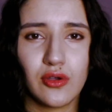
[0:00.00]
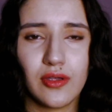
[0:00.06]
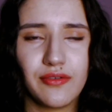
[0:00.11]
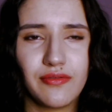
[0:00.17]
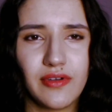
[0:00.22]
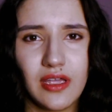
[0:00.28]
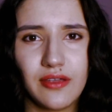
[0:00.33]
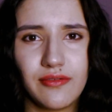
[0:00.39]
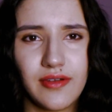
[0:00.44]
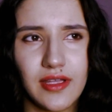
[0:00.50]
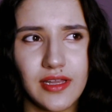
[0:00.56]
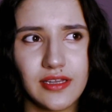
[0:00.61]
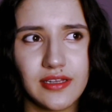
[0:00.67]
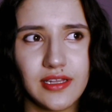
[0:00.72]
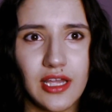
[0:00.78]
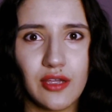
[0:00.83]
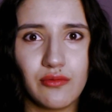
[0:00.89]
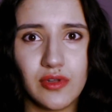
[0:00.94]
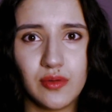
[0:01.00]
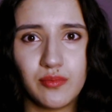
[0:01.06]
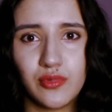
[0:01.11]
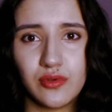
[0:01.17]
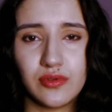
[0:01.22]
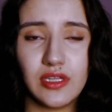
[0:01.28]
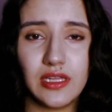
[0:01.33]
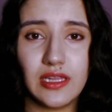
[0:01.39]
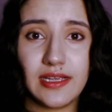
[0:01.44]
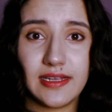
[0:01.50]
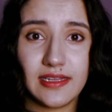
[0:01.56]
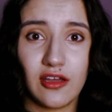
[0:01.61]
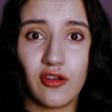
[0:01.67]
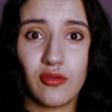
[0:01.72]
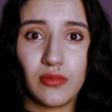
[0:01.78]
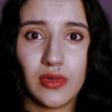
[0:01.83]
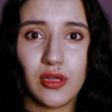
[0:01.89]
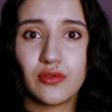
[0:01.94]
So if I find it, I will put the link
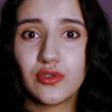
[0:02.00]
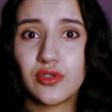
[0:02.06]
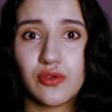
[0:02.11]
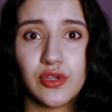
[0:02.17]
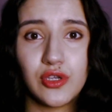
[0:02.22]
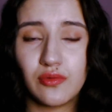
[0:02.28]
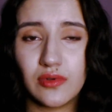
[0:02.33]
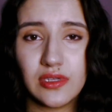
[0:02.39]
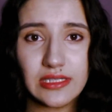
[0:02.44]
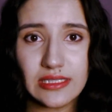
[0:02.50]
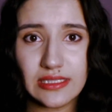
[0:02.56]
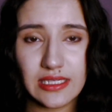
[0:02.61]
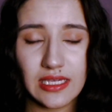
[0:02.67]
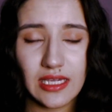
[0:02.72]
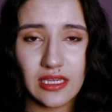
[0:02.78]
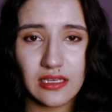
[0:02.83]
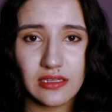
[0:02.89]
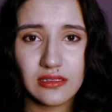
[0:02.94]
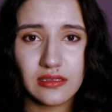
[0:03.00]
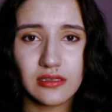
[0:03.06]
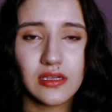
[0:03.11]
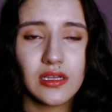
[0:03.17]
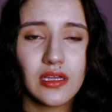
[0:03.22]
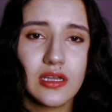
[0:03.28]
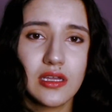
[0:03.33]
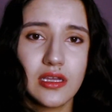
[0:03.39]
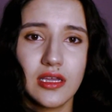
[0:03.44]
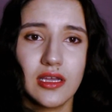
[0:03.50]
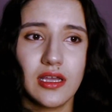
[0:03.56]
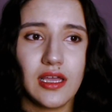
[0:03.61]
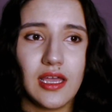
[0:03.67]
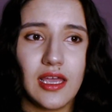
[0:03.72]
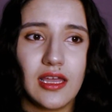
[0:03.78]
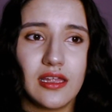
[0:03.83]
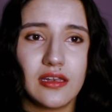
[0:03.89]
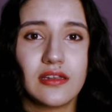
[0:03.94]
down below so you will see it.
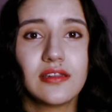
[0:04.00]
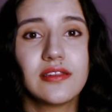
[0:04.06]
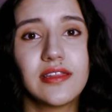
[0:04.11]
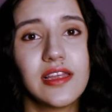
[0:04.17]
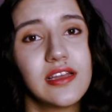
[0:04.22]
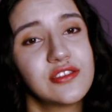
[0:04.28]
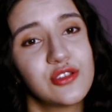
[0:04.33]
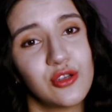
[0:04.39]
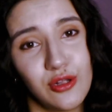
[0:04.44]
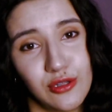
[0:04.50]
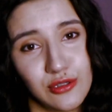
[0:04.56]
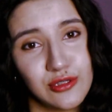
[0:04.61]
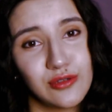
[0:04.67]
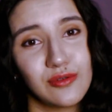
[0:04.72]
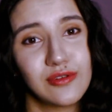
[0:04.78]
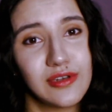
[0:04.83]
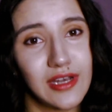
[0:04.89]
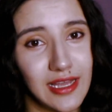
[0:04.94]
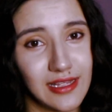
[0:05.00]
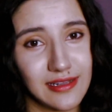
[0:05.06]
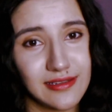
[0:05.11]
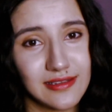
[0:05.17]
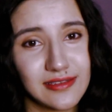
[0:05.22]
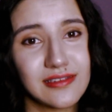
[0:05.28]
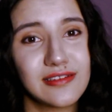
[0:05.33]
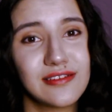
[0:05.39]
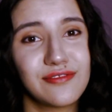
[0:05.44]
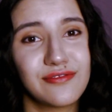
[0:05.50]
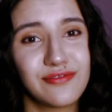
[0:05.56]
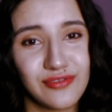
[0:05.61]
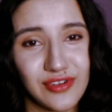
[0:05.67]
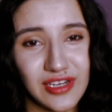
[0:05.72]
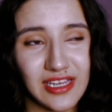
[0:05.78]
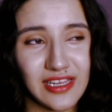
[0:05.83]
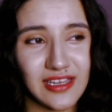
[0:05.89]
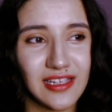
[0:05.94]
And that's also not
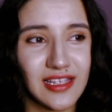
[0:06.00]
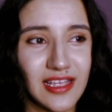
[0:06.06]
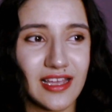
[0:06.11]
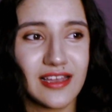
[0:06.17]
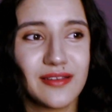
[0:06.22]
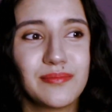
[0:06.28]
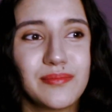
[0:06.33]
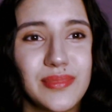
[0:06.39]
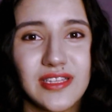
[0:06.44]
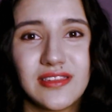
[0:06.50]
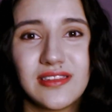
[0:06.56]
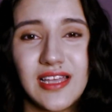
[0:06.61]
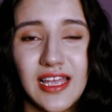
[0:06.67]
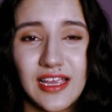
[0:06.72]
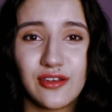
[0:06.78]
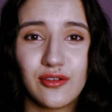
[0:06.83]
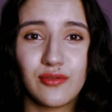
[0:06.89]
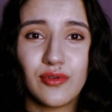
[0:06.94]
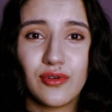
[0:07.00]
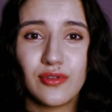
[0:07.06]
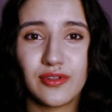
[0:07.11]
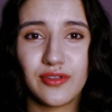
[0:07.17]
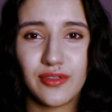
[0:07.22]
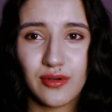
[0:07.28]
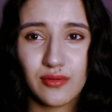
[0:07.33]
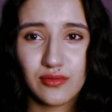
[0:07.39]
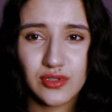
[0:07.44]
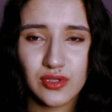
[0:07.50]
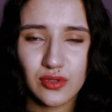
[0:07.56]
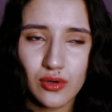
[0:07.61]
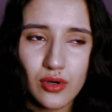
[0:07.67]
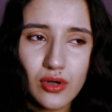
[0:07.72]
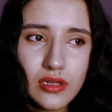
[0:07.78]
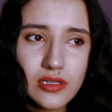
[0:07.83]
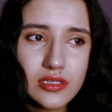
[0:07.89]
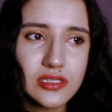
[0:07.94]
free. But I know only those
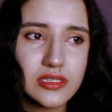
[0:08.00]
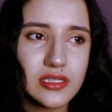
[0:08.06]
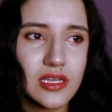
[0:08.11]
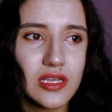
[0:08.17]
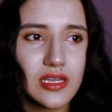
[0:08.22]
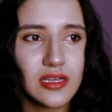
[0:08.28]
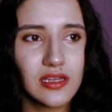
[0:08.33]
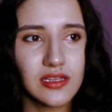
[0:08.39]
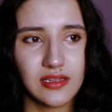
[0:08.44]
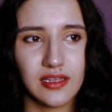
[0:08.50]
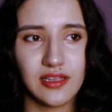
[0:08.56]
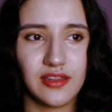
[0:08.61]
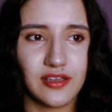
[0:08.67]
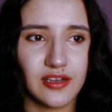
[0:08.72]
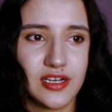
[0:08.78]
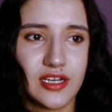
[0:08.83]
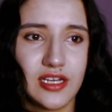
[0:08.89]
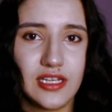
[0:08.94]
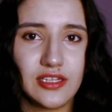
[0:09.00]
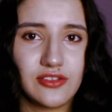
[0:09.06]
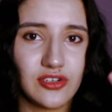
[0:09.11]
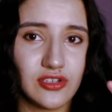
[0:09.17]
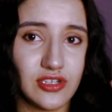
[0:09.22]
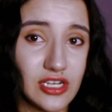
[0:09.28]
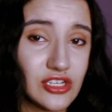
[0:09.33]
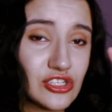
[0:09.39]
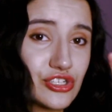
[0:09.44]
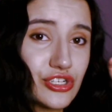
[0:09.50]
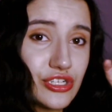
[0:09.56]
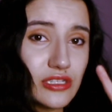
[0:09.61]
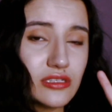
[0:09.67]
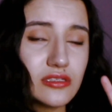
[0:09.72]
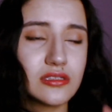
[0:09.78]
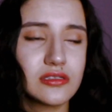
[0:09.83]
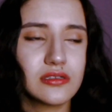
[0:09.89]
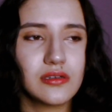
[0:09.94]
schools that are
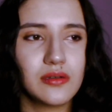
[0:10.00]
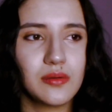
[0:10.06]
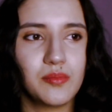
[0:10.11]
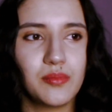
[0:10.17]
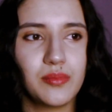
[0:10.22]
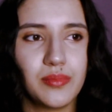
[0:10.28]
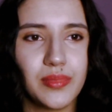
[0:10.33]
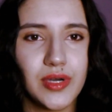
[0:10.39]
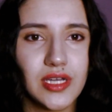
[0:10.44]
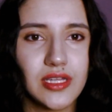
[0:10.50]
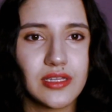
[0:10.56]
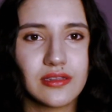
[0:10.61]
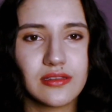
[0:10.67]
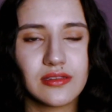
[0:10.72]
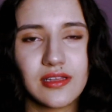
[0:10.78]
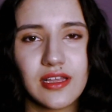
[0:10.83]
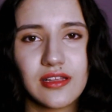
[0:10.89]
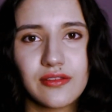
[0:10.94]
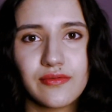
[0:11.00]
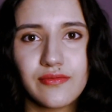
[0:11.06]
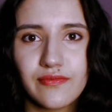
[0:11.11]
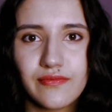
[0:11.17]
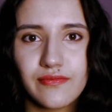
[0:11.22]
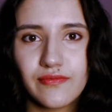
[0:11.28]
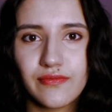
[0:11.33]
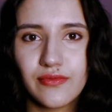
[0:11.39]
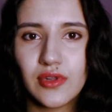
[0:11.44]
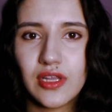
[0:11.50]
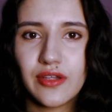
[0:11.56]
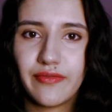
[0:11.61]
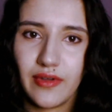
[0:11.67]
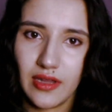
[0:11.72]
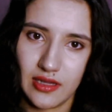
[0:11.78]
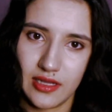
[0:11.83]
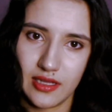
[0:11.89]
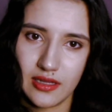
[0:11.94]
internationals but not fully
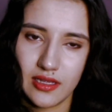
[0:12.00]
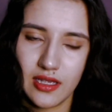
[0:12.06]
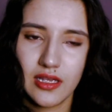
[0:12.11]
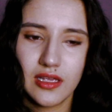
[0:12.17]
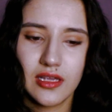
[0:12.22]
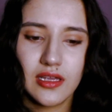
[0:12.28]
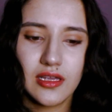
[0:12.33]
funded.